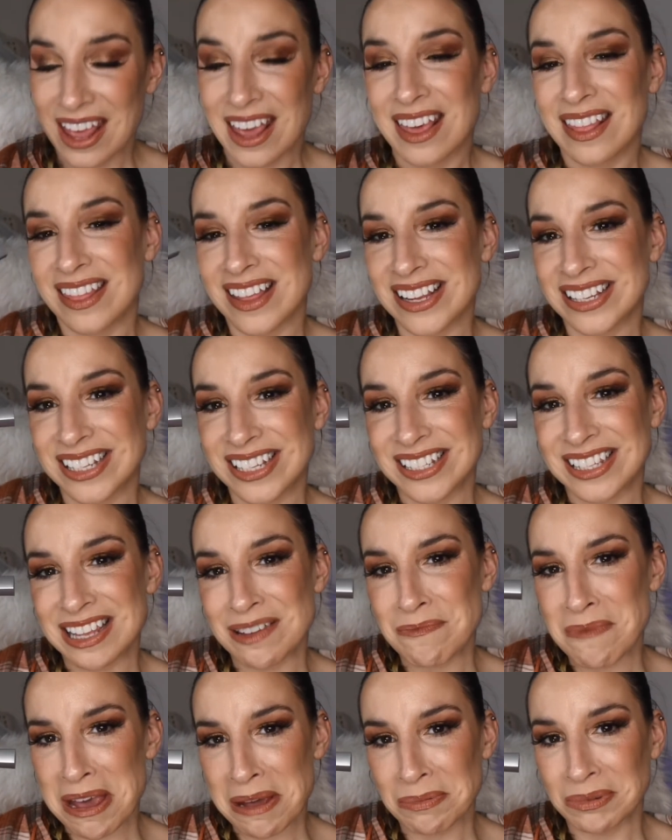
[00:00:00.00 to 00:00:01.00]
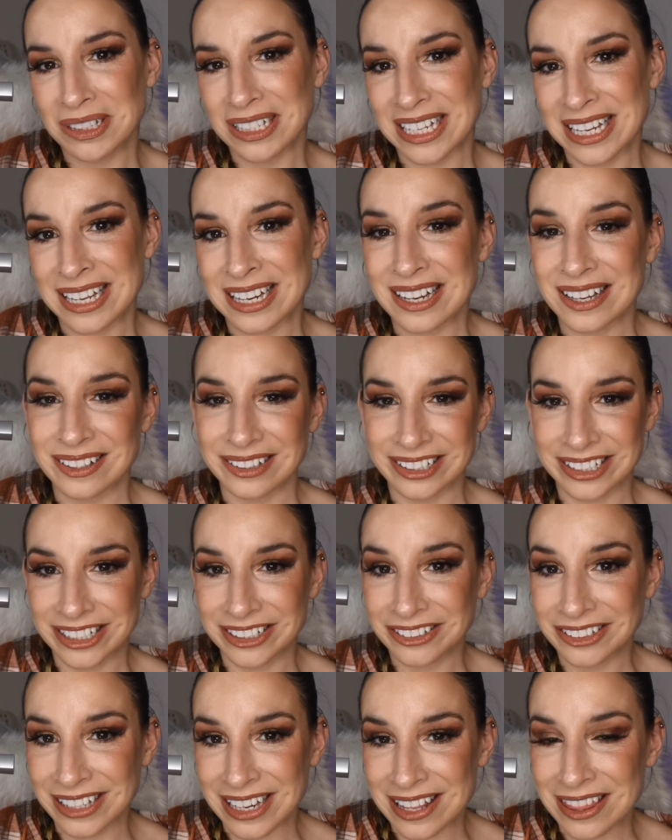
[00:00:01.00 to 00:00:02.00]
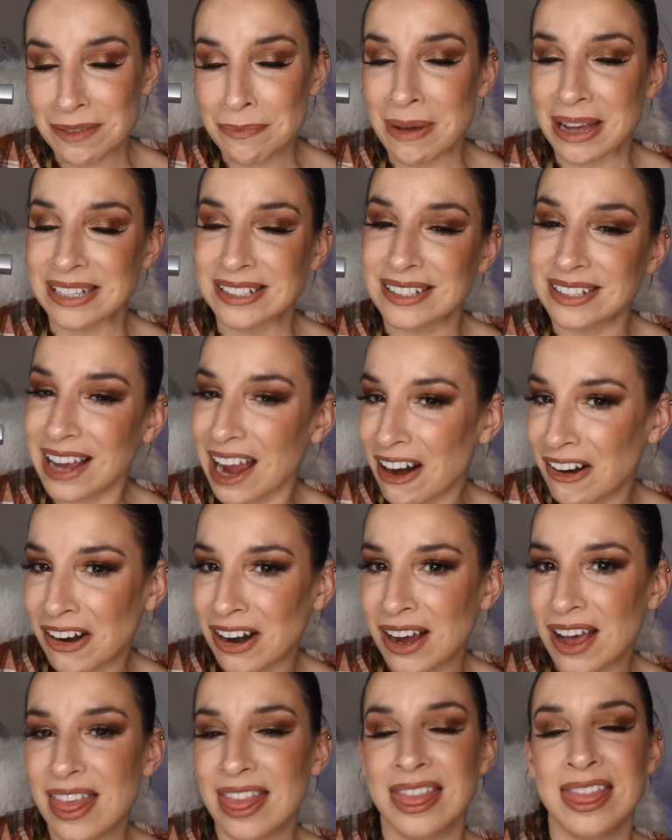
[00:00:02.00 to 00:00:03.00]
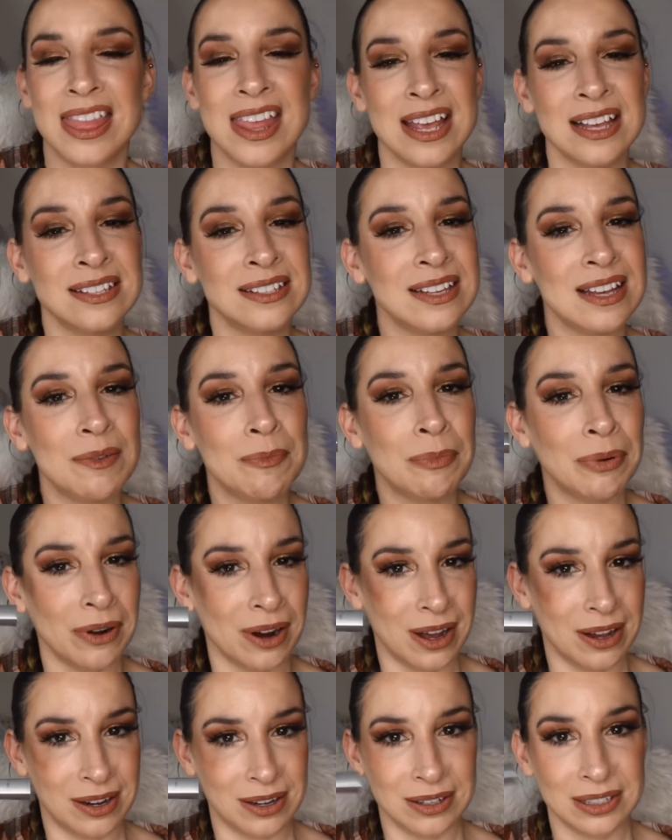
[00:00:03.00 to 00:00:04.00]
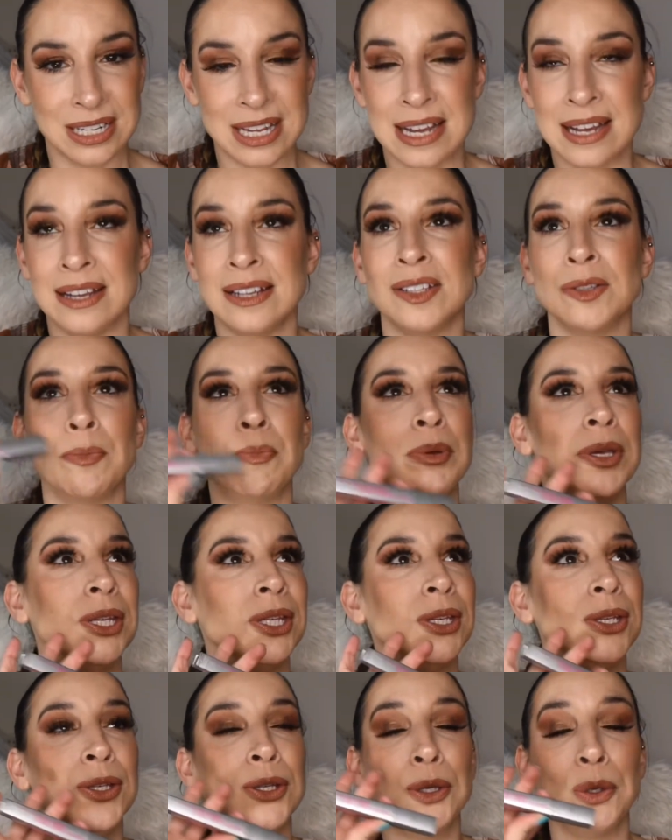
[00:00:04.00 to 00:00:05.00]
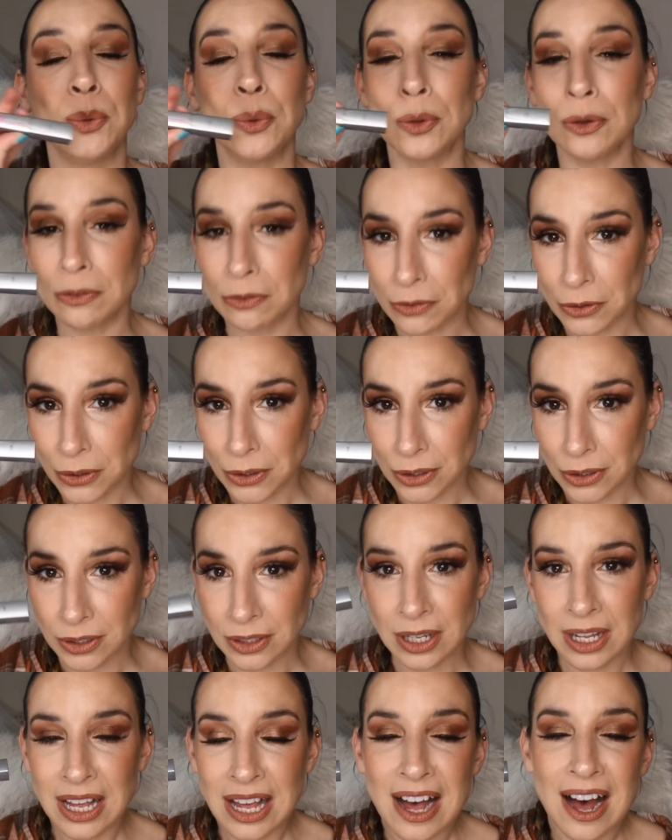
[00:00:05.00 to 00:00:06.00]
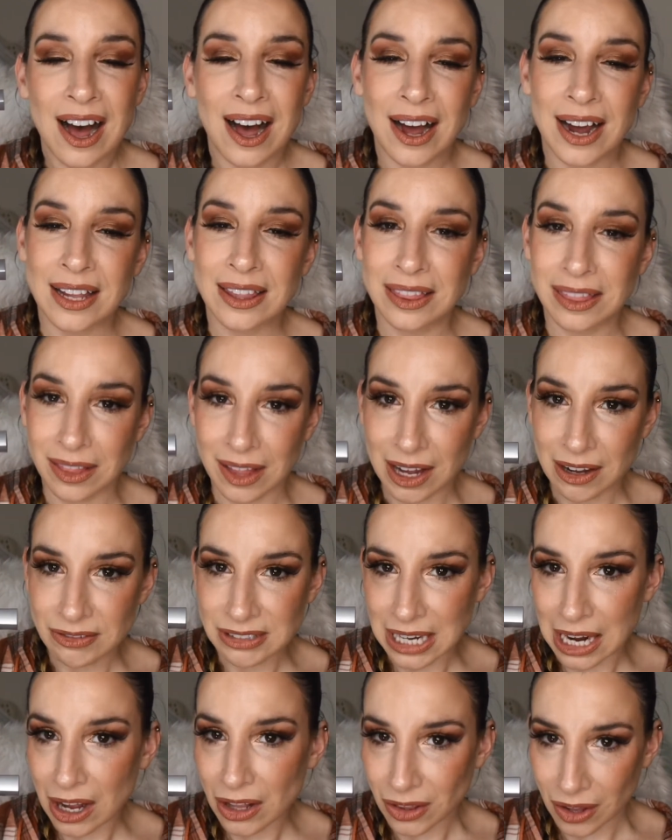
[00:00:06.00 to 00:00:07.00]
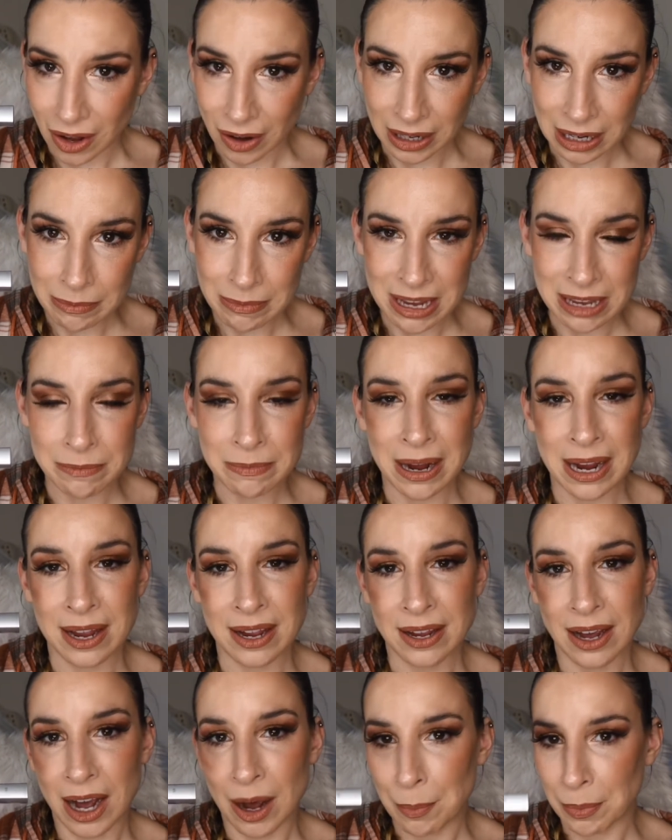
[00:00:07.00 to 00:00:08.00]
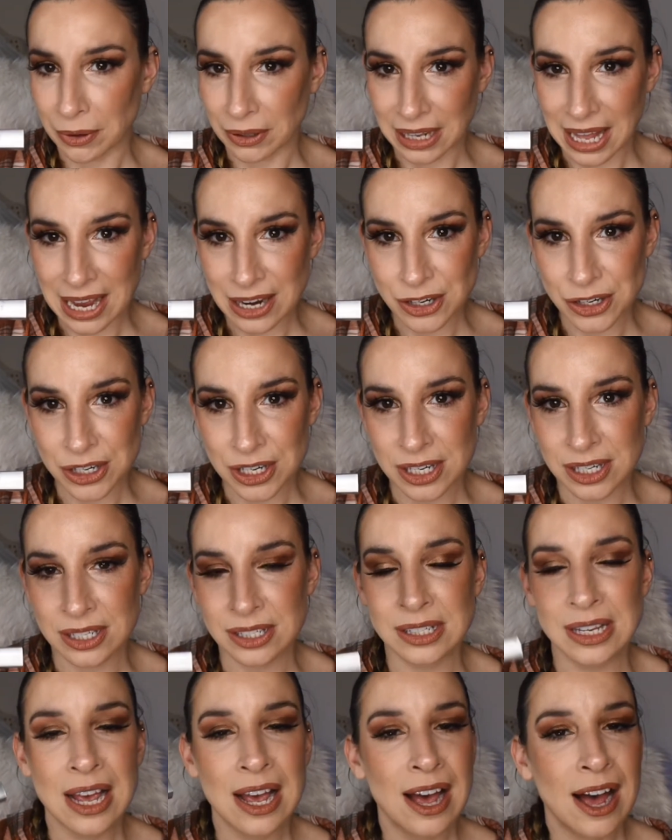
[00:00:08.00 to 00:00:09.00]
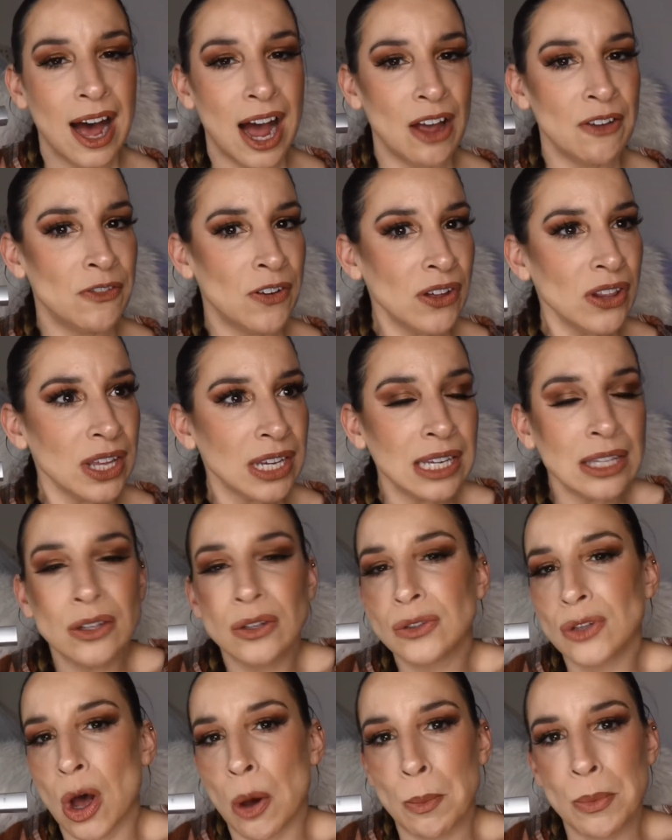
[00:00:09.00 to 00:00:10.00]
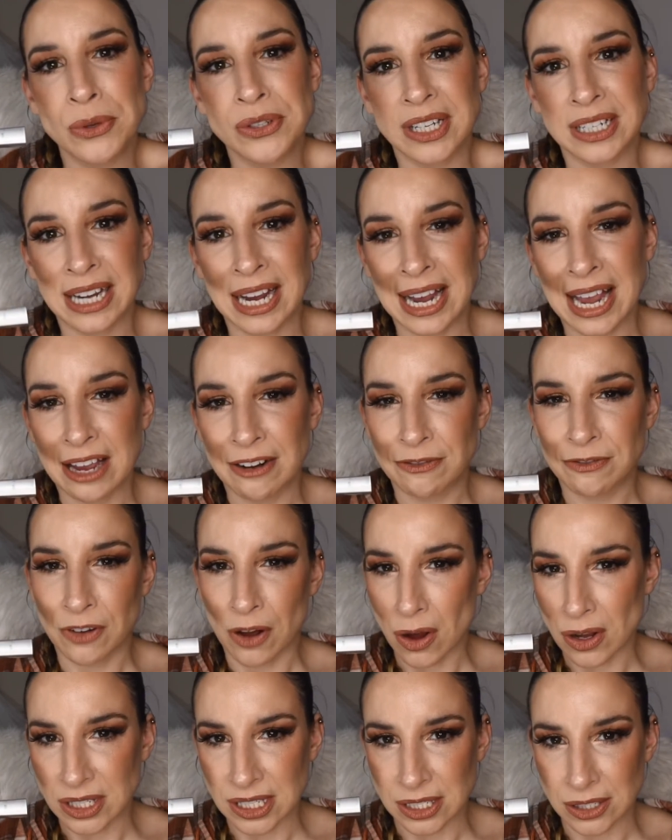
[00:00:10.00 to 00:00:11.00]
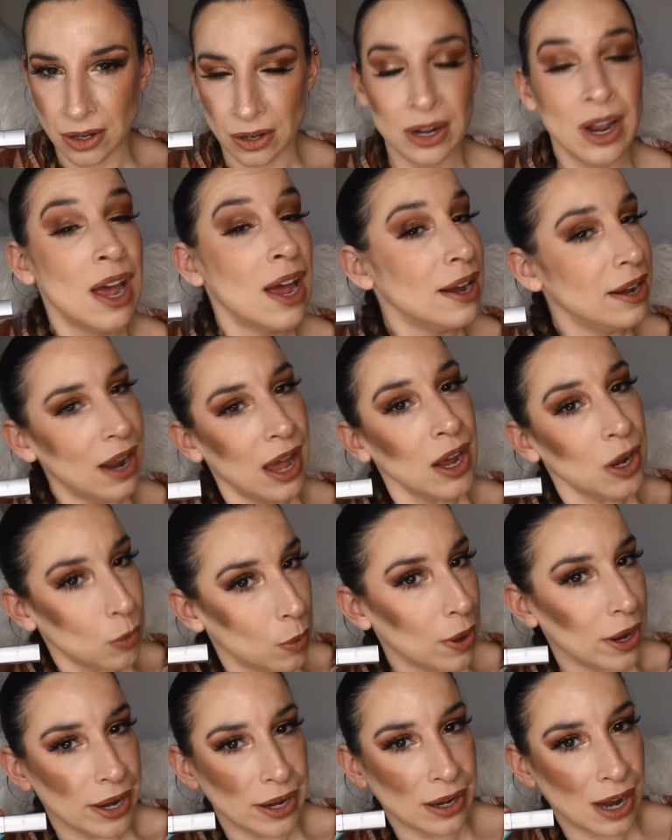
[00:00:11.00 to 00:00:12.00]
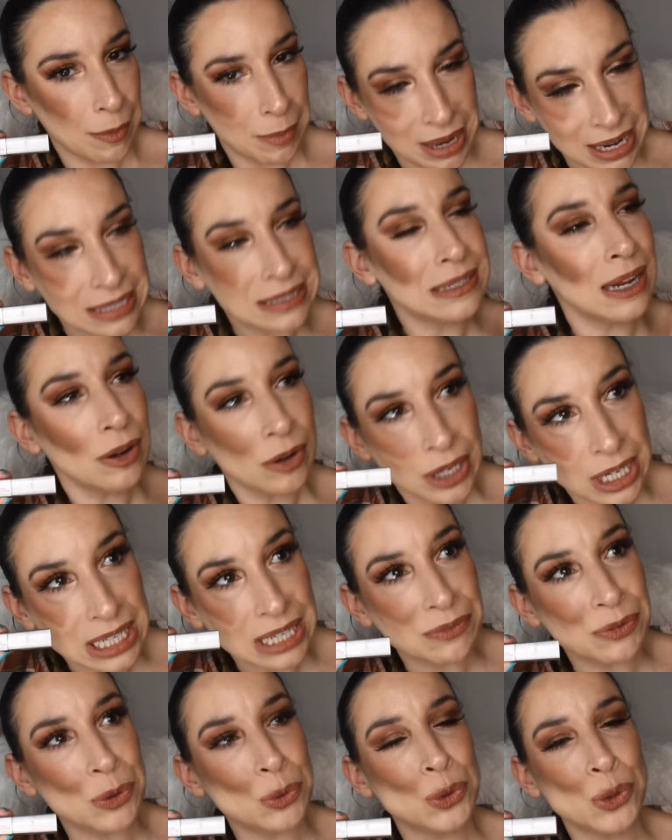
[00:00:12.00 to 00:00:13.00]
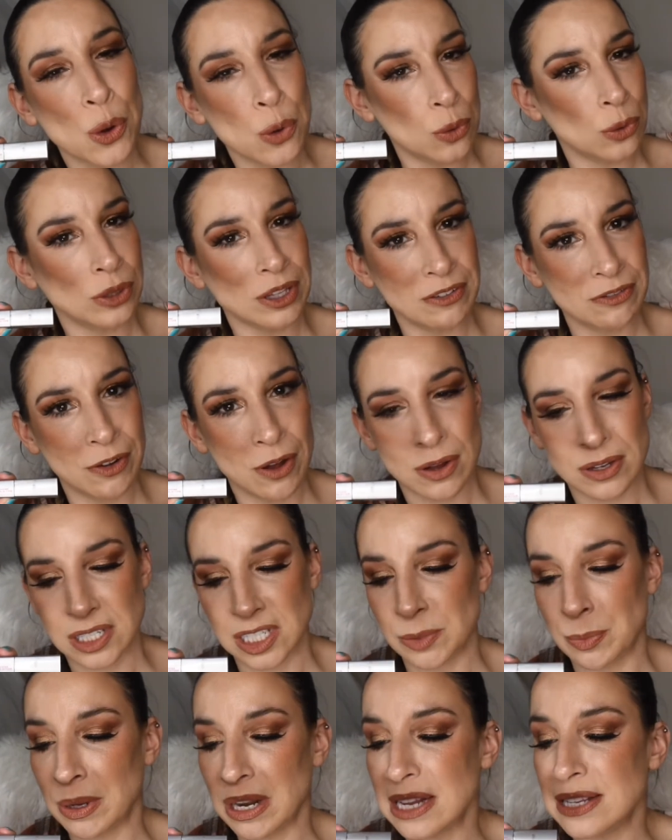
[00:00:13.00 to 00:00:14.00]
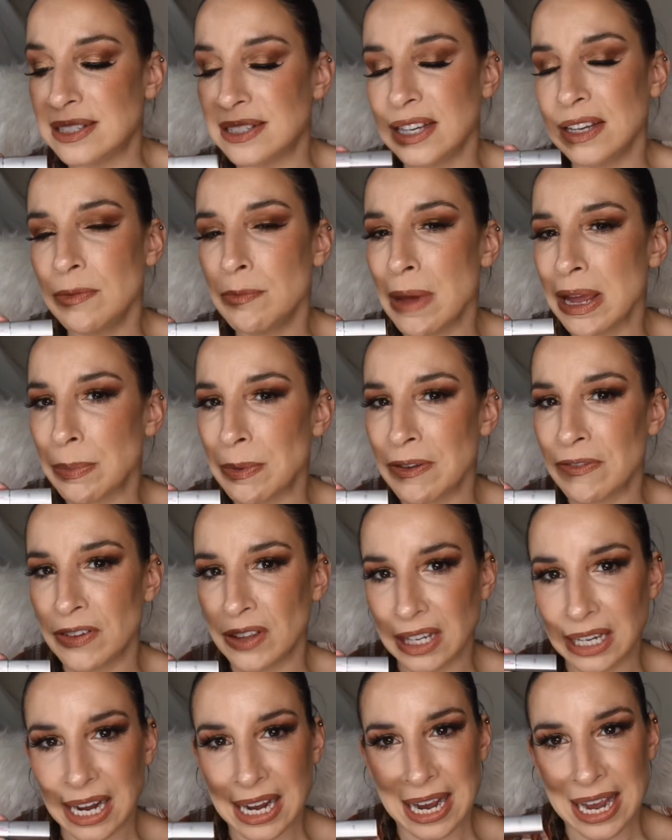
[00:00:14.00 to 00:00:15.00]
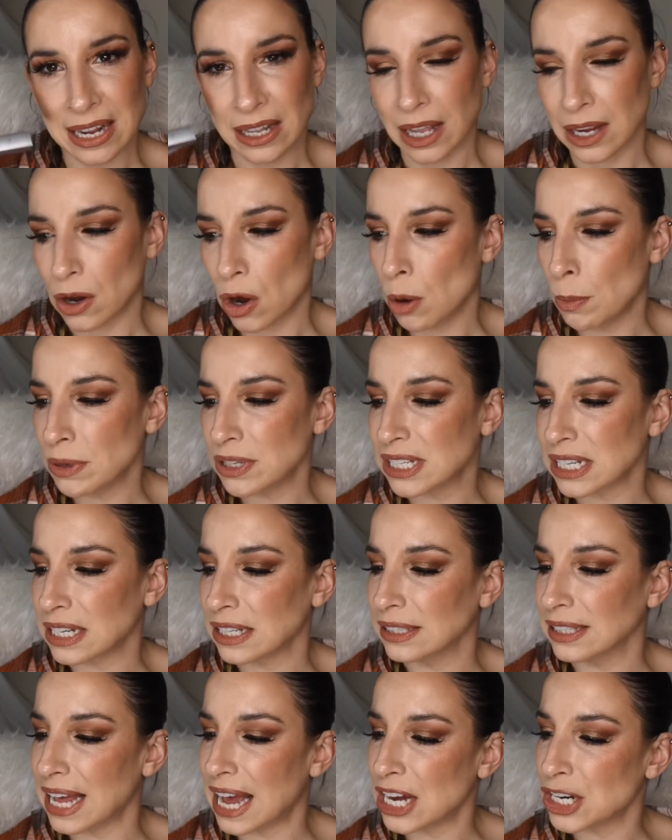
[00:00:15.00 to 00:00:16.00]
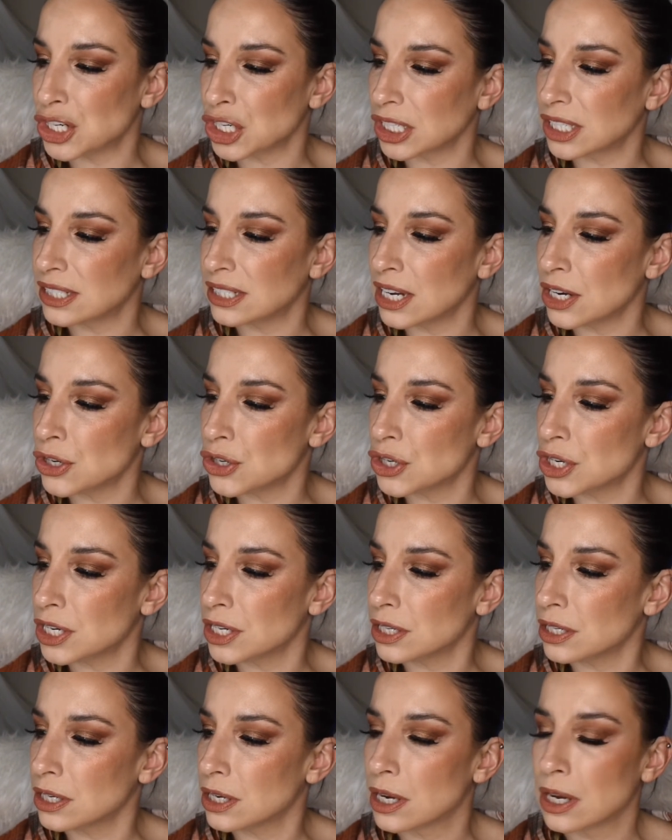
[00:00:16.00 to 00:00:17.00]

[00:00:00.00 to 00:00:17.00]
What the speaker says: This is the Maybelline Illegal Length Mascara. This product is beautiful. I loved how long it made my upper lashes. I felt like it looked almost like I had falsies on. Not quite. I mean, it's not going to give you totally falsies, but it did make me feel like I had like almost like a lash extension.